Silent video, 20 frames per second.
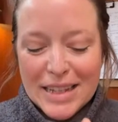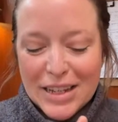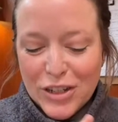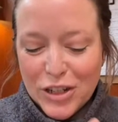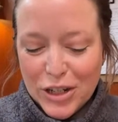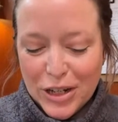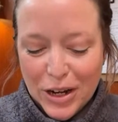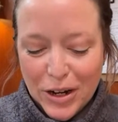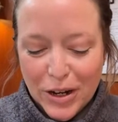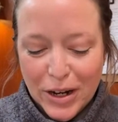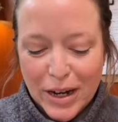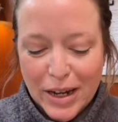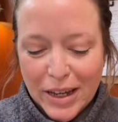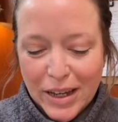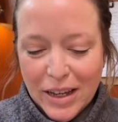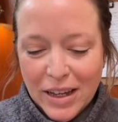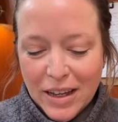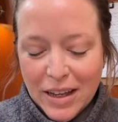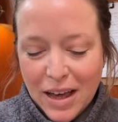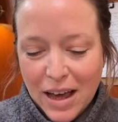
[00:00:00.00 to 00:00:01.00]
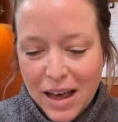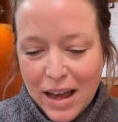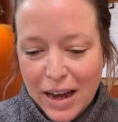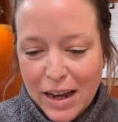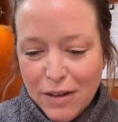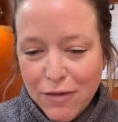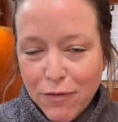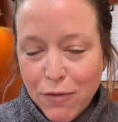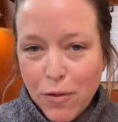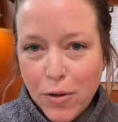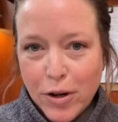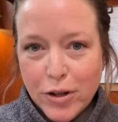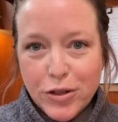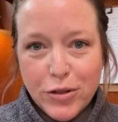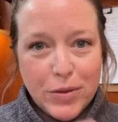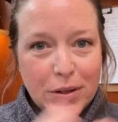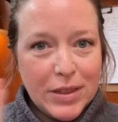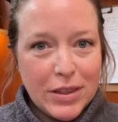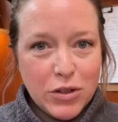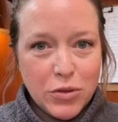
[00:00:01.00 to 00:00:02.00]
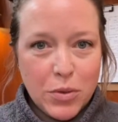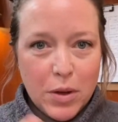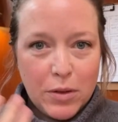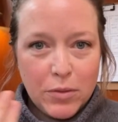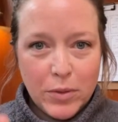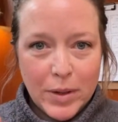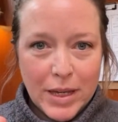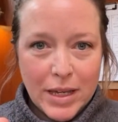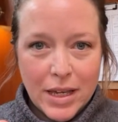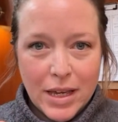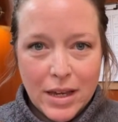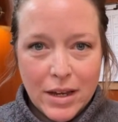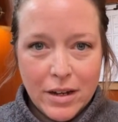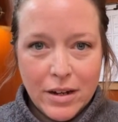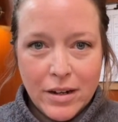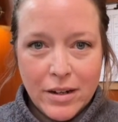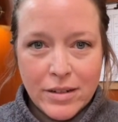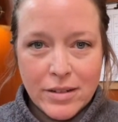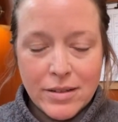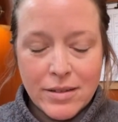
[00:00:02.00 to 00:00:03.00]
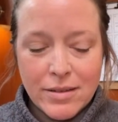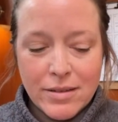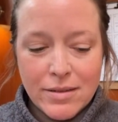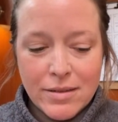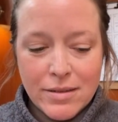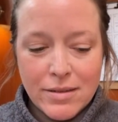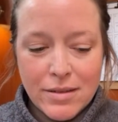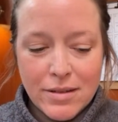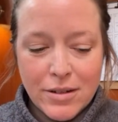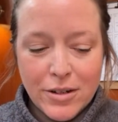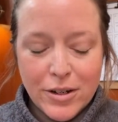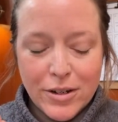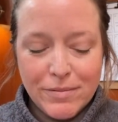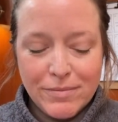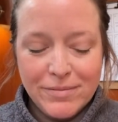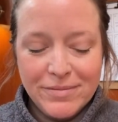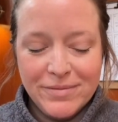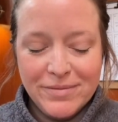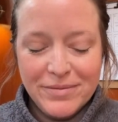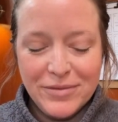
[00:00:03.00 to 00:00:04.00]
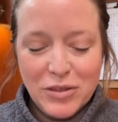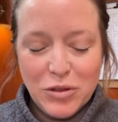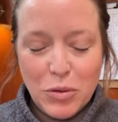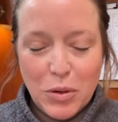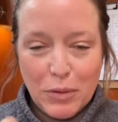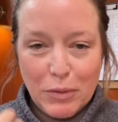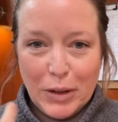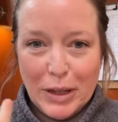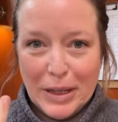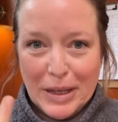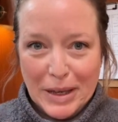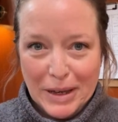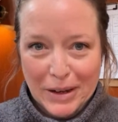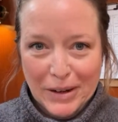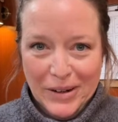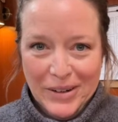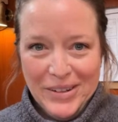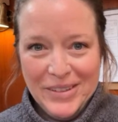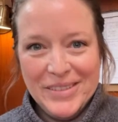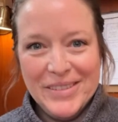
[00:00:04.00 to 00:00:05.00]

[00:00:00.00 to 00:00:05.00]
a generic guide for doing the 12-week years, or 12-week year.